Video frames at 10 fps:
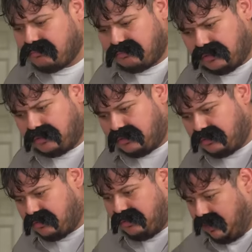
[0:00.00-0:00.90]
But
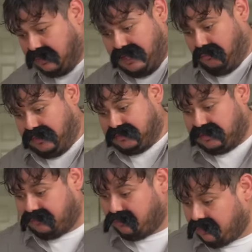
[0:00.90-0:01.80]
I can't waste
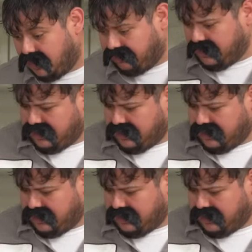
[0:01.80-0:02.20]
this food, a